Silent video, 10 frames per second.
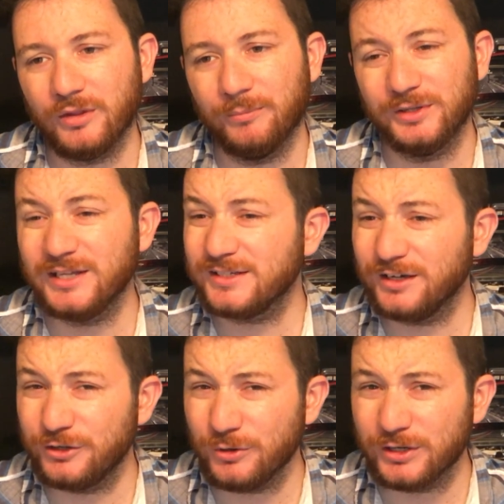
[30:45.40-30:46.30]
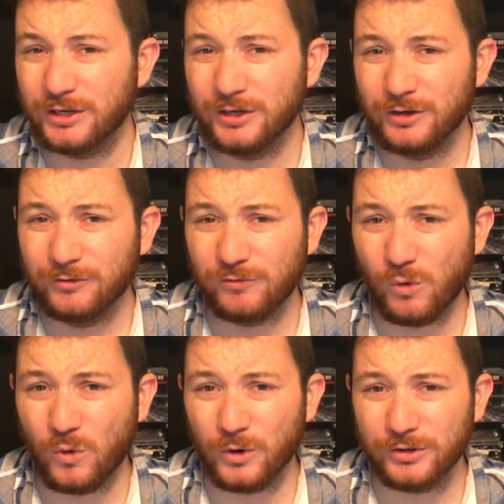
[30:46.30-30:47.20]
But that's going to do it
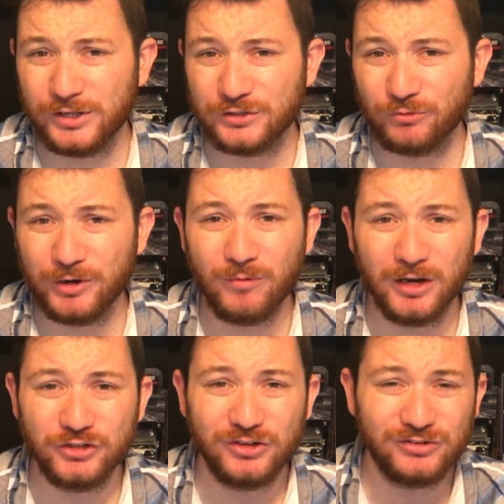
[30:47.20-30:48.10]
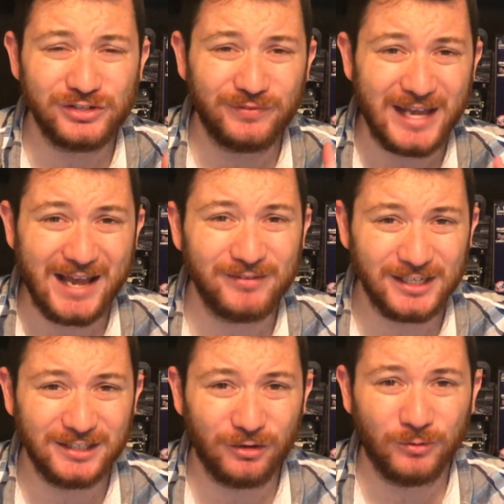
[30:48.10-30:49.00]
for this rewind show. So if you haven't done
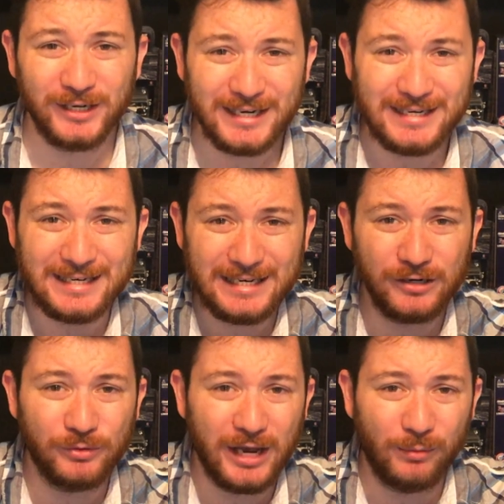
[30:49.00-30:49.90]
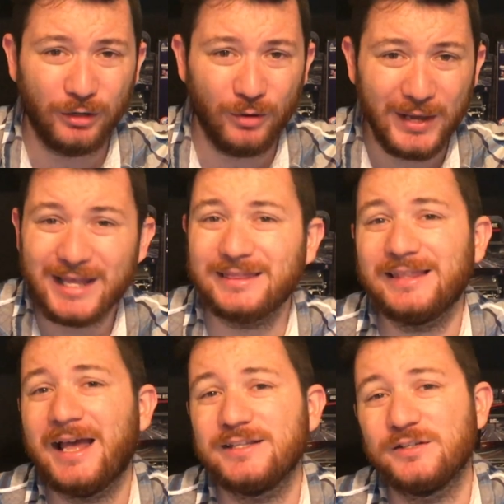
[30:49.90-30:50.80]
it already, you need to go down below, hit
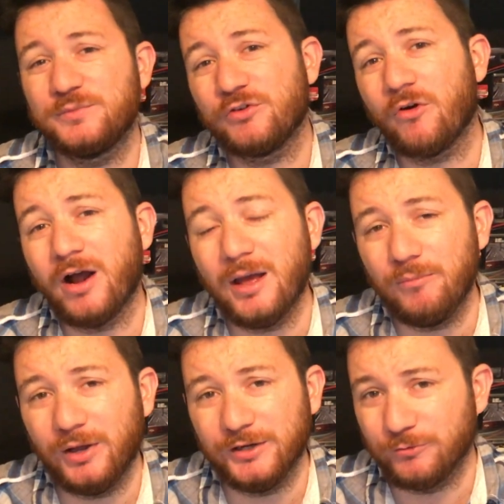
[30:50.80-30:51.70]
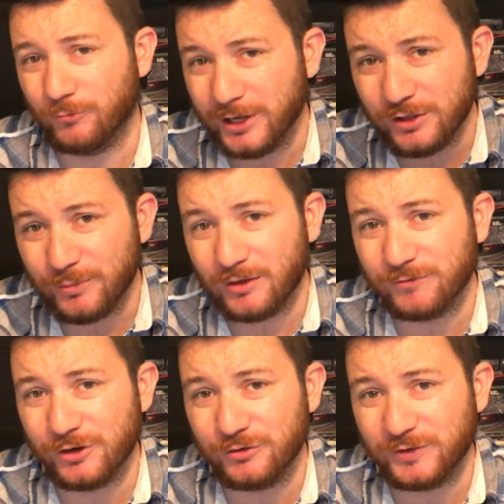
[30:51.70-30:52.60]
that subscribe button, ring the bell for
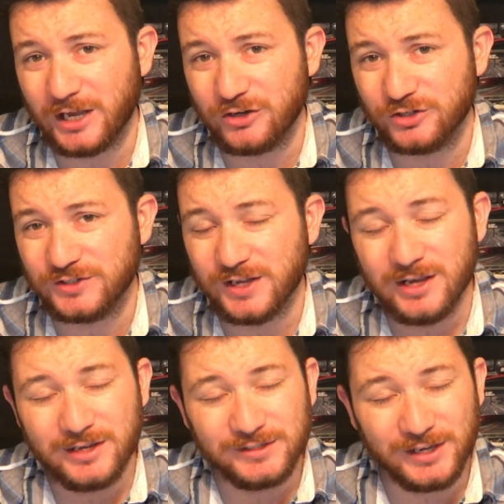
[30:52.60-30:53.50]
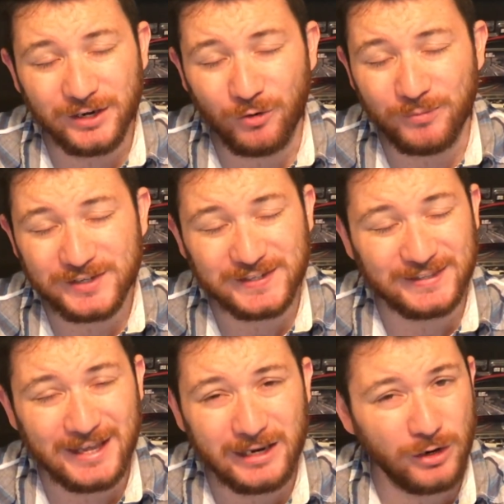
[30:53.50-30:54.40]
notifications so you don't miss a
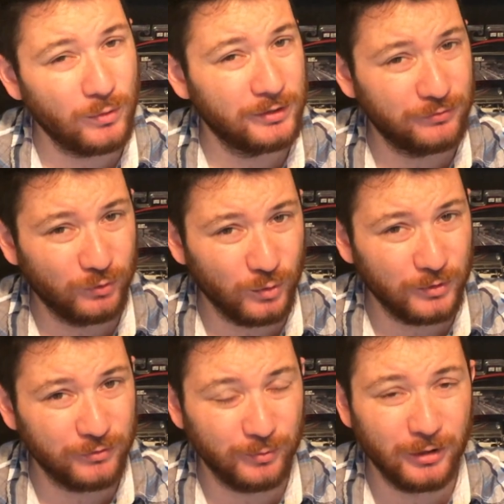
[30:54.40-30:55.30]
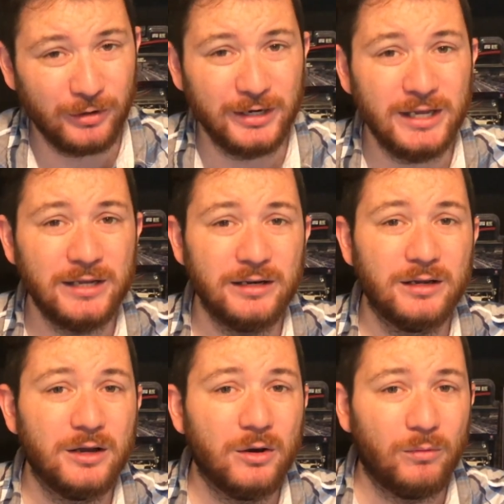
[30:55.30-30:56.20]
thing going forward from RNN.
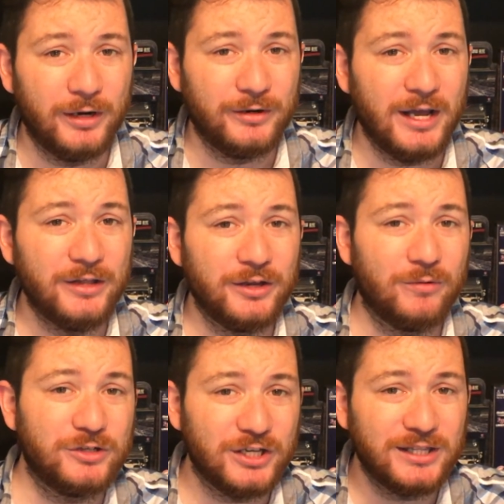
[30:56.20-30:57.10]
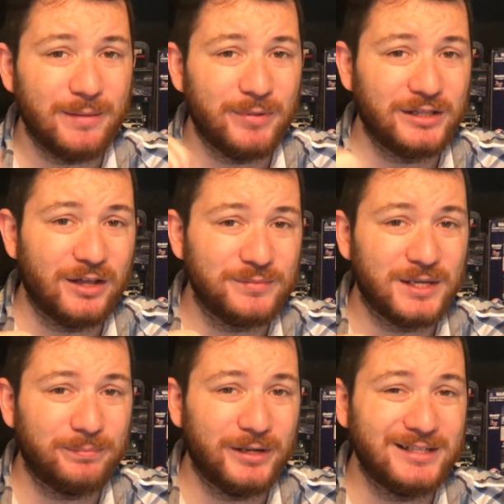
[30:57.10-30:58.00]
While you're down there, I want you to hit that big thumbs
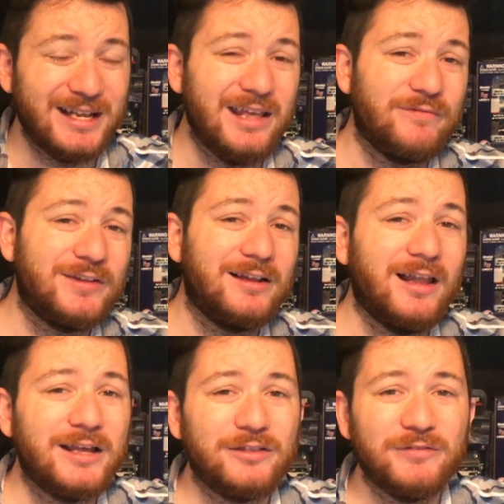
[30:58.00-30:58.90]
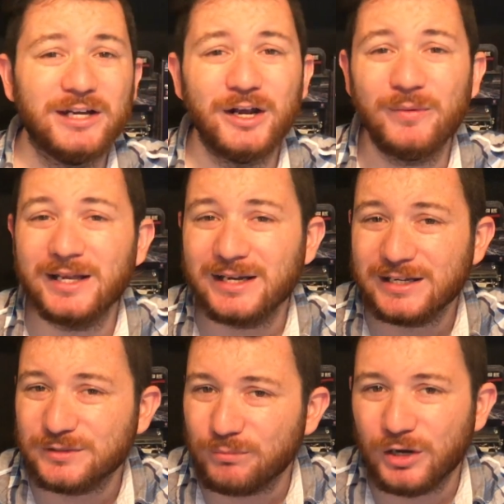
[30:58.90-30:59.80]
up button if you like the video. It
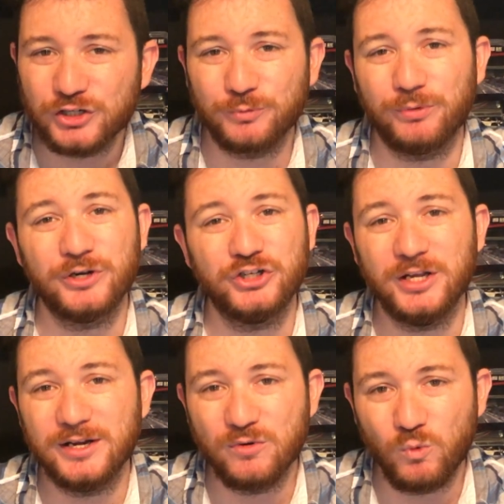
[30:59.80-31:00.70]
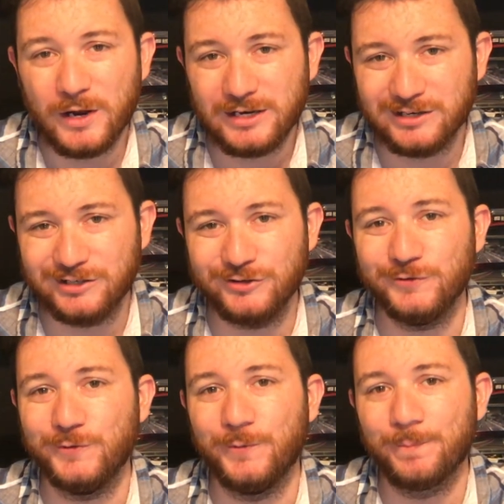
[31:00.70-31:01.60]
is much appreciated when you
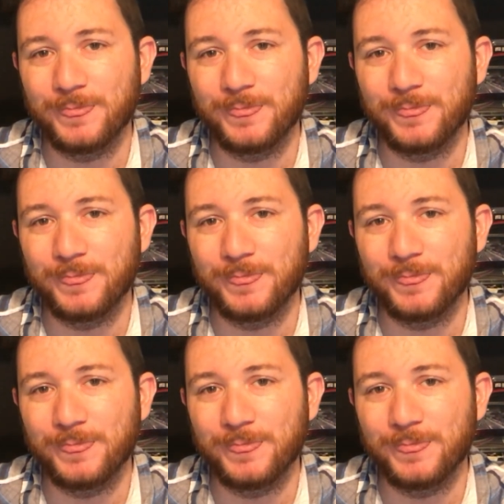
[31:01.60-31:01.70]
do.